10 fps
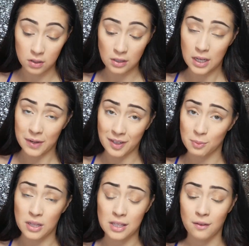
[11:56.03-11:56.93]
That's kind of
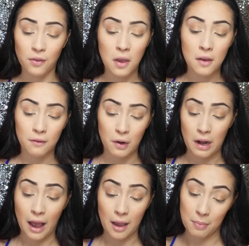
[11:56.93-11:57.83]
expensive for an
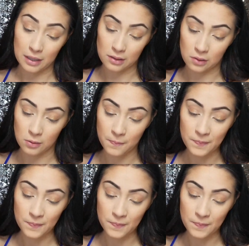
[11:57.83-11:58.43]
eye pencil.